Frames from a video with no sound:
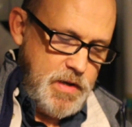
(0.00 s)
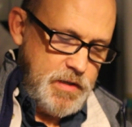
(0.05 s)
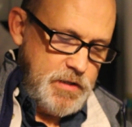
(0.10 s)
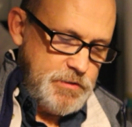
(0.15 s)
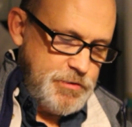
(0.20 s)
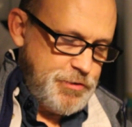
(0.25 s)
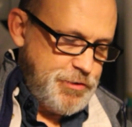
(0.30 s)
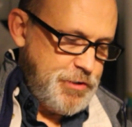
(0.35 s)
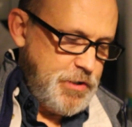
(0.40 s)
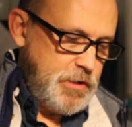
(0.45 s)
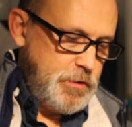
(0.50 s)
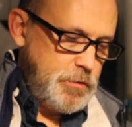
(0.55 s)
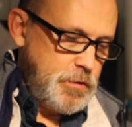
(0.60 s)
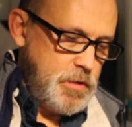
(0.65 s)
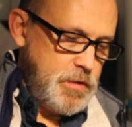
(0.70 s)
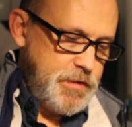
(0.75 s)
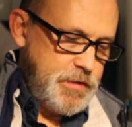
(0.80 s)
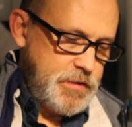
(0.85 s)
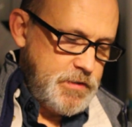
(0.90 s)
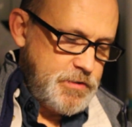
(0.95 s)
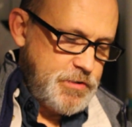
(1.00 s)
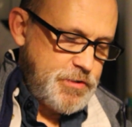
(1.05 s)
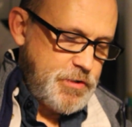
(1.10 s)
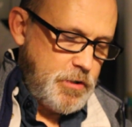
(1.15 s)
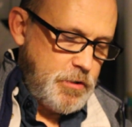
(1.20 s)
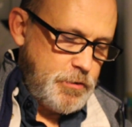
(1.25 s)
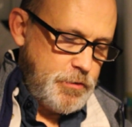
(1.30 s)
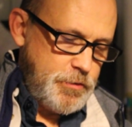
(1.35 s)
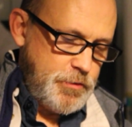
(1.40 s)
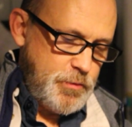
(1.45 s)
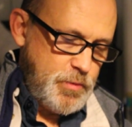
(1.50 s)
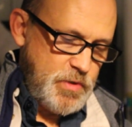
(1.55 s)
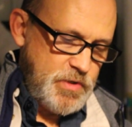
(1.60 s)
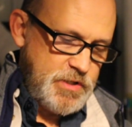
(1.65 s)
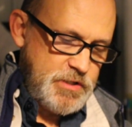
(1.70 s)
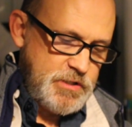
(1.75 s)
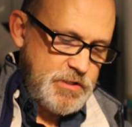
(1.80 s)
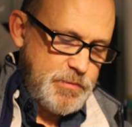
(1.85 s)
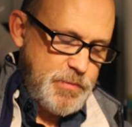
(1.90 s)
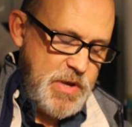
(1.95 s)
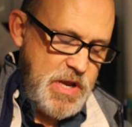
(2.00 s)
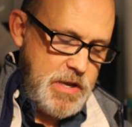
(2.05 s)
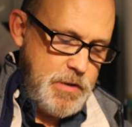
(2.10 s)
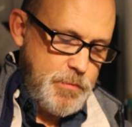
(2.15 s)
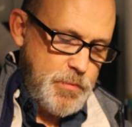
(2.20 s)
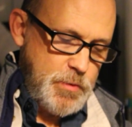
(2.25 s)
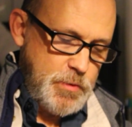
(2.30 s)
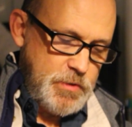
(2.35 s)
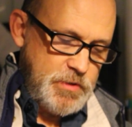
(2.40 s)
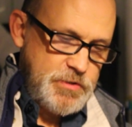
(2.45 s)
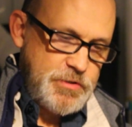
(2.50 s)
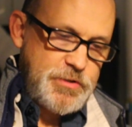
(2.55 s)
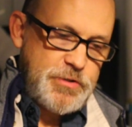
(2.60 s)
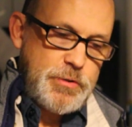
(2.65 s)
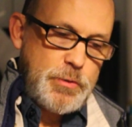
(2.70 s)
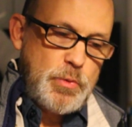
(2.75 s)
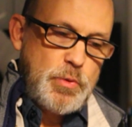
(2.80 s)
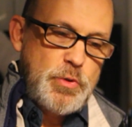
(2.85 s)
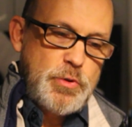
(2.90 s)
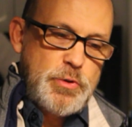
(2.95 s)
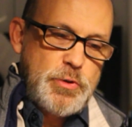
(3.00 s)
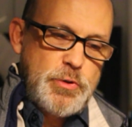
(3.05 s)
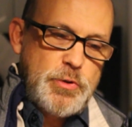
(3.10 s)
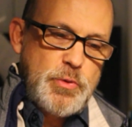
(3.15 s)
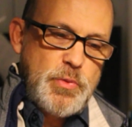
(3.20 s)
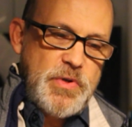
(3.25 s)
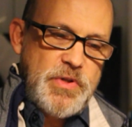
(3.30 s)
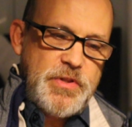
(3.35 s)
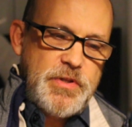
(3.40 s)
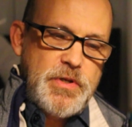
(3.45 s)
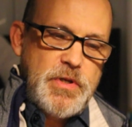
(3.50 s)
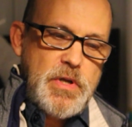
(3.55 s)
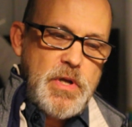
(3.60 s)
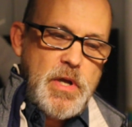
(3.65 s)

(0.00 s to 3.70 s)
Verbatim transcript: is generally concerned with his people as to rule with